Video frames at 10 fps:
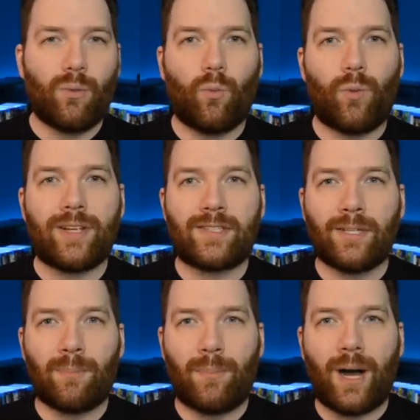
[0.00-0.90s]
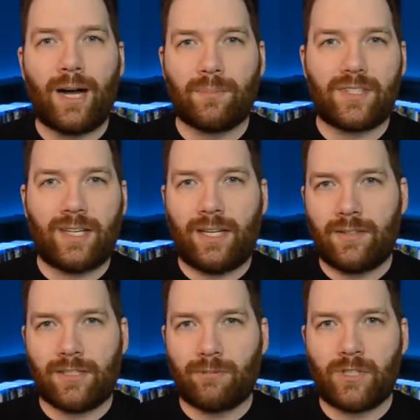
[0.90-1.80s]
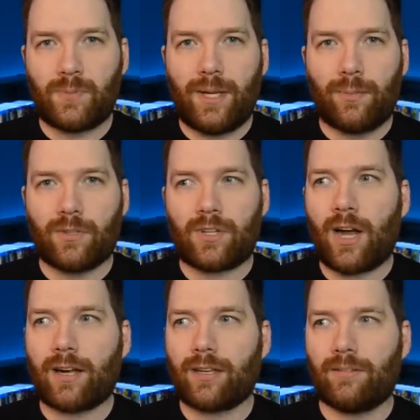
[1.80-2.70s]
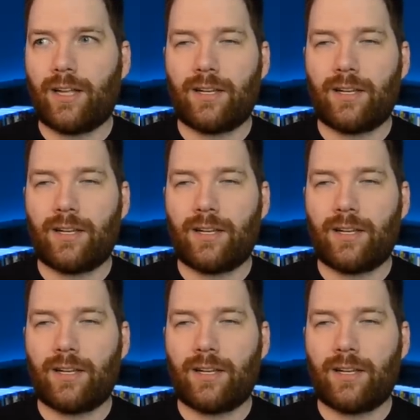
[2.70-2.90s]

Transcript: wisdom bomb scenes in which people talk and,